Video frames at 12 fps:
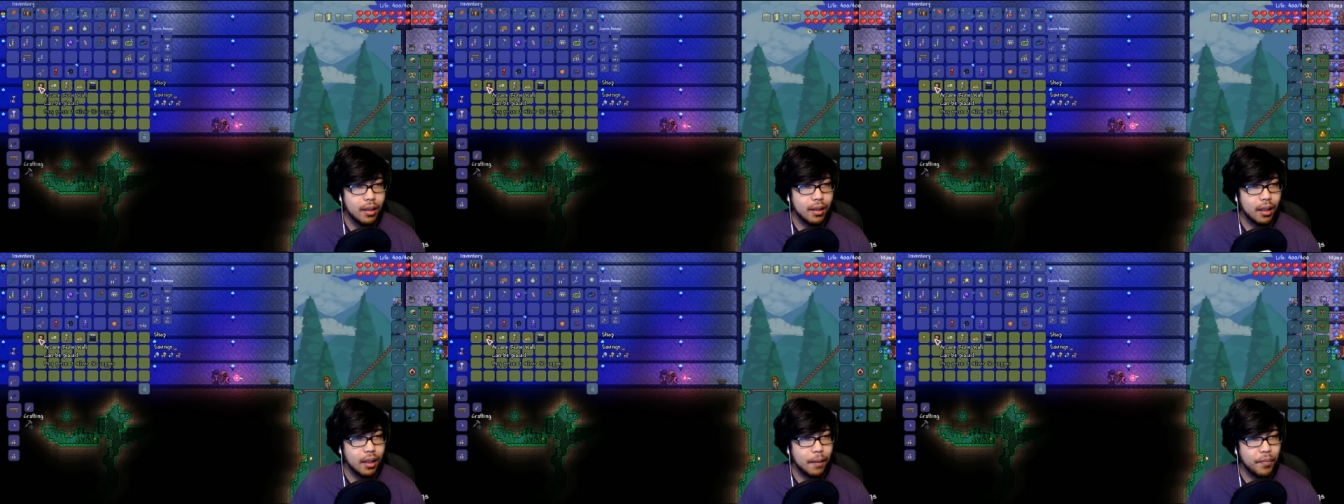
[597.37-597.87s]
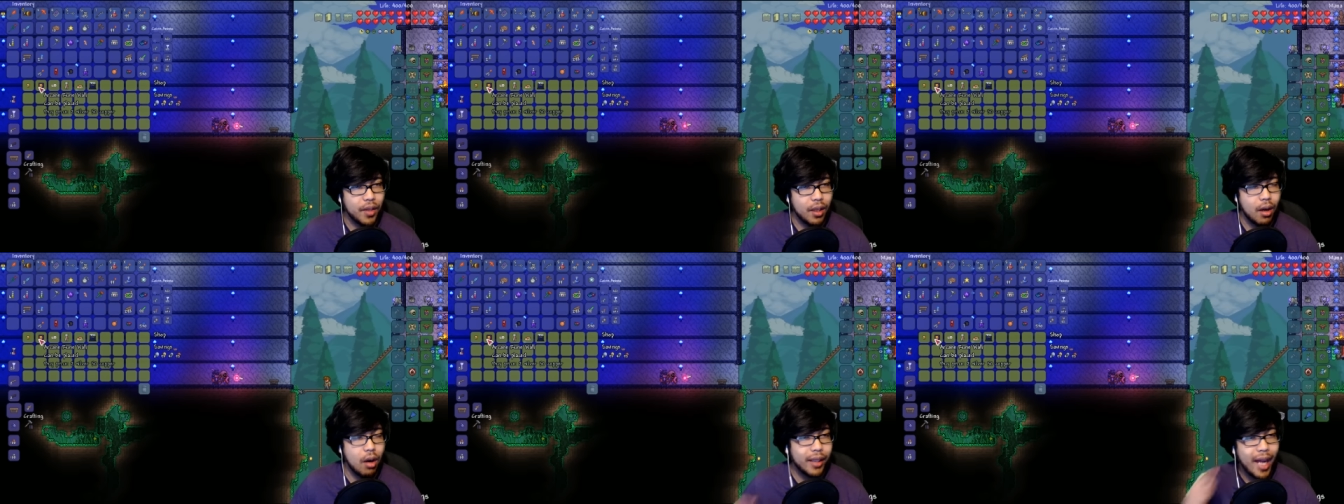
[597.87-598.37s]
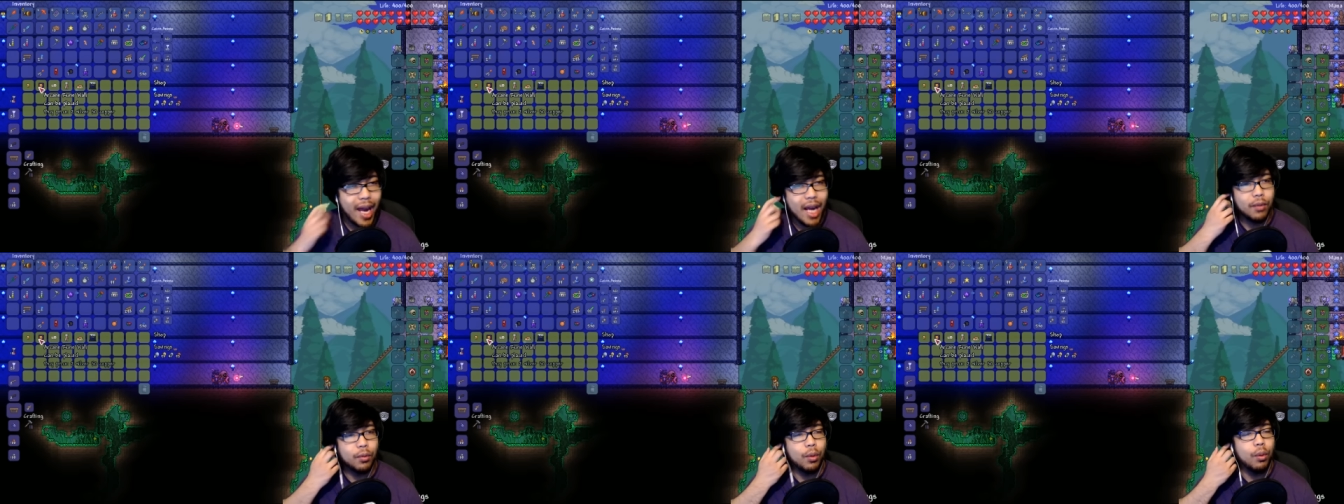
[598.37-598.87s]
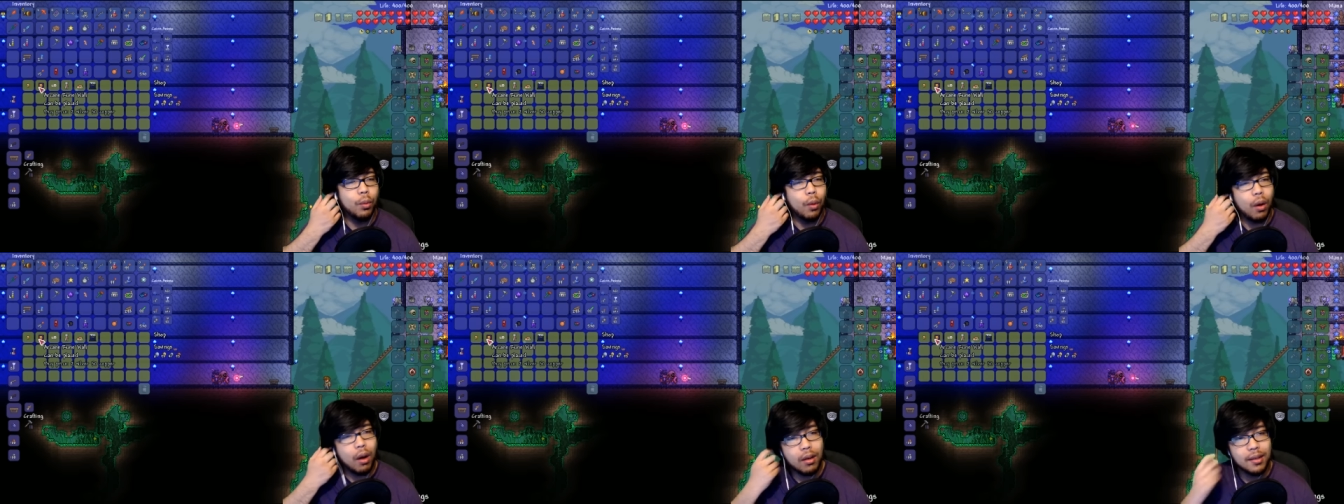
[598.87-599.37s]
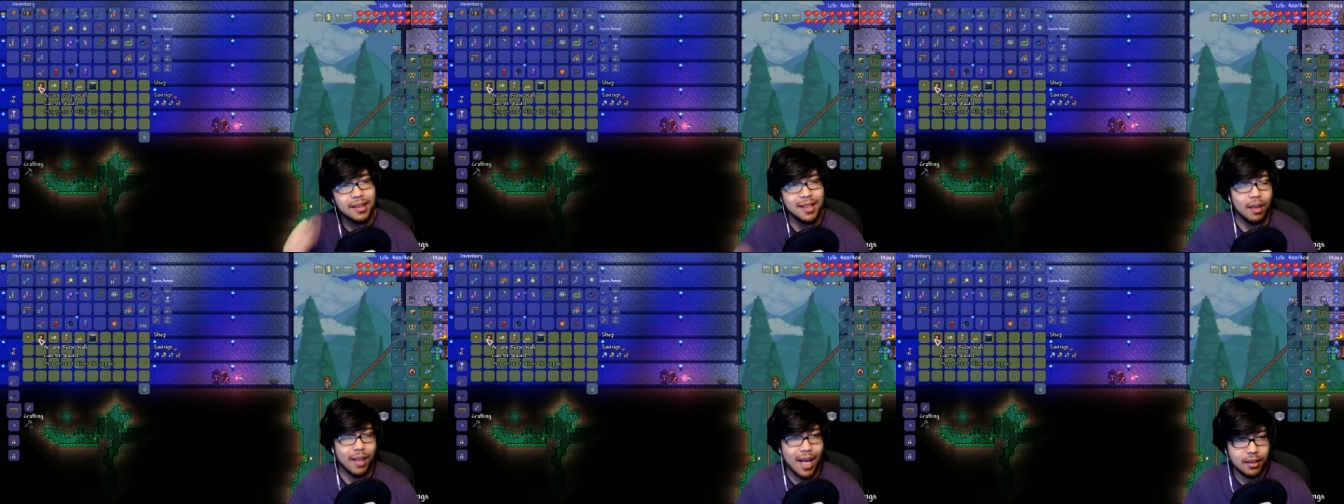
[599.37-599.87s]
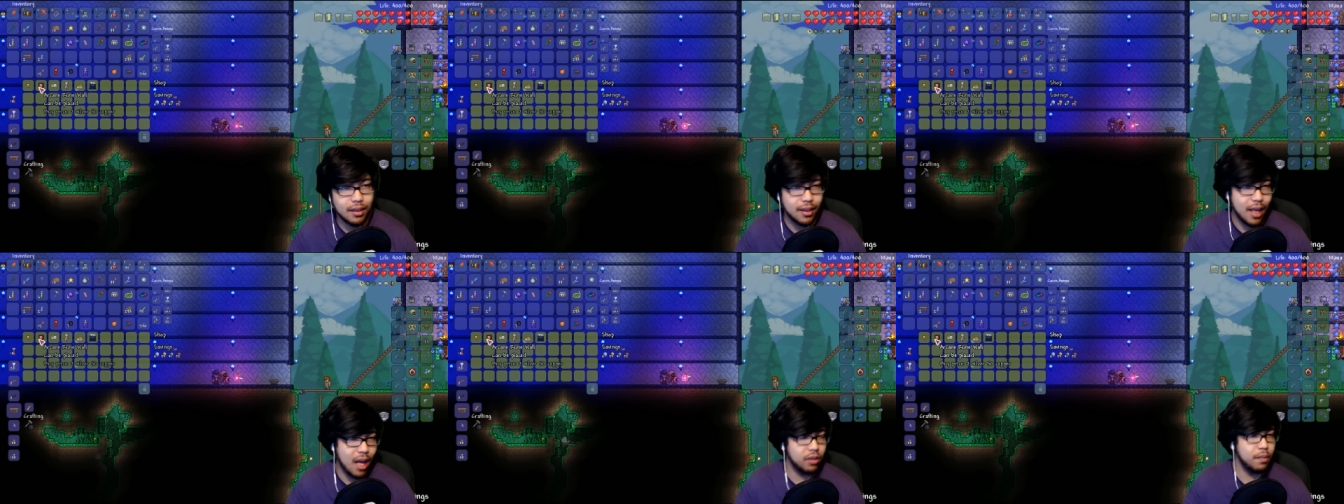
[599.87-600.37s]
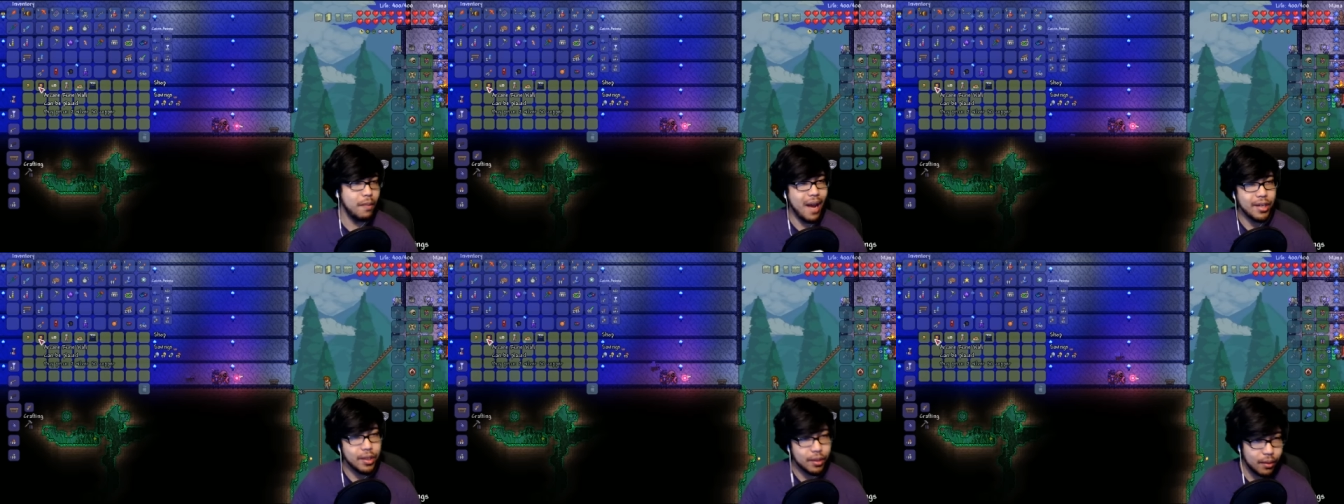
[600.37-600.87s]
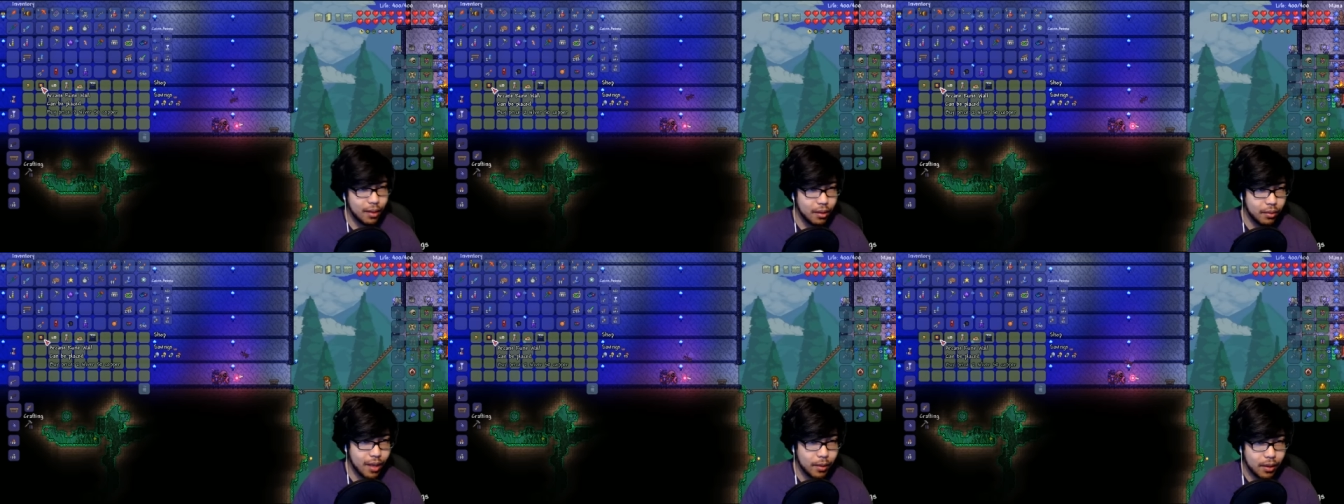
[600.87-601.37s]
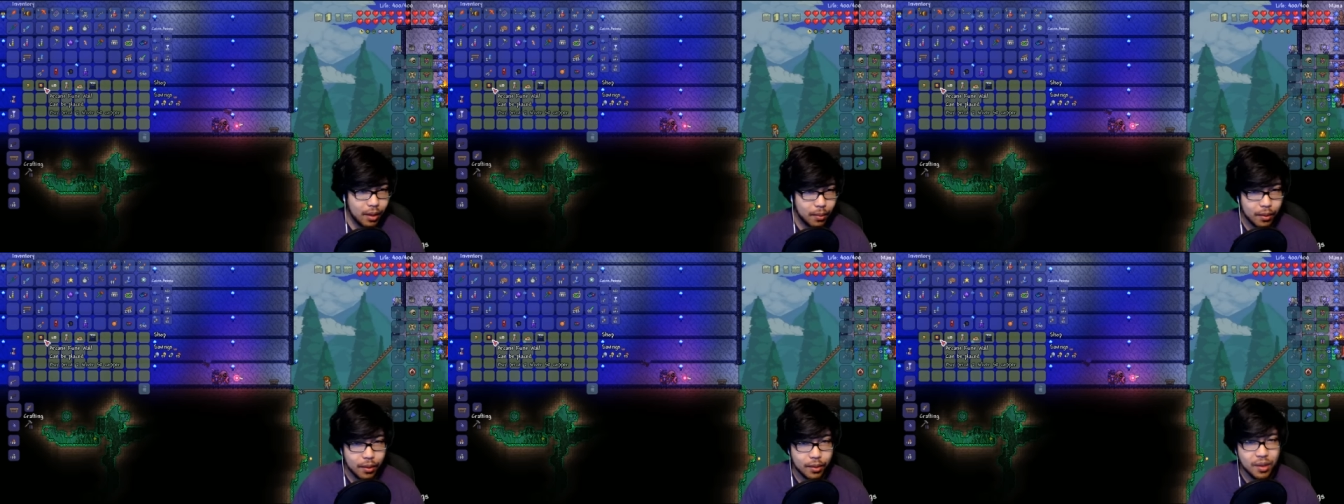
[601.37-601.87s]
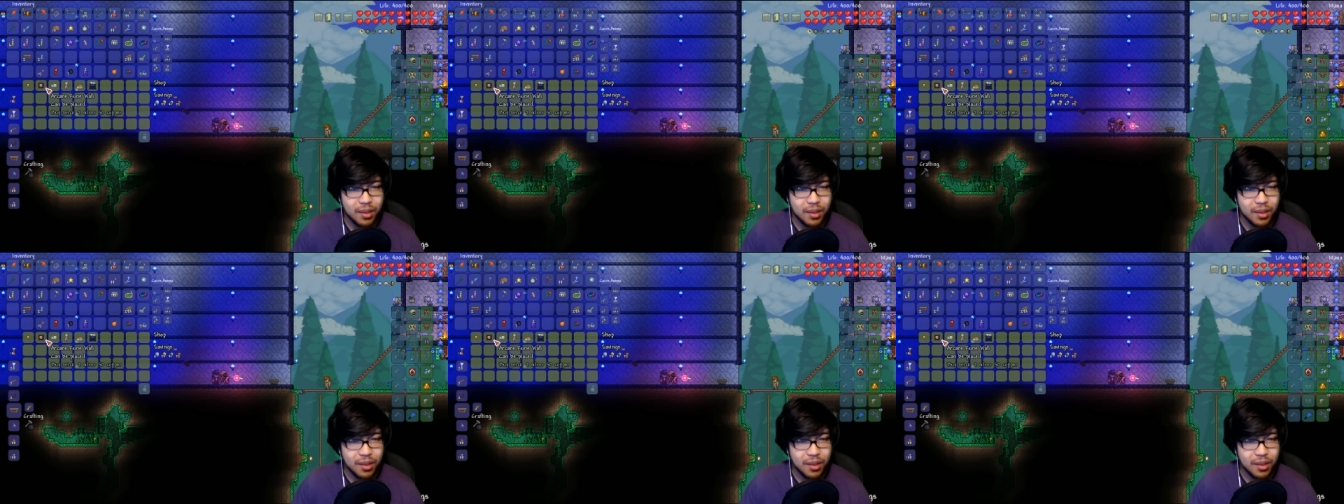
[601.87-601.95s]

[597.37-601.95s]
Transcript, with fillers: I got a uh, arcane rune walls. Now that sounds magical. I'll grab a couple of those.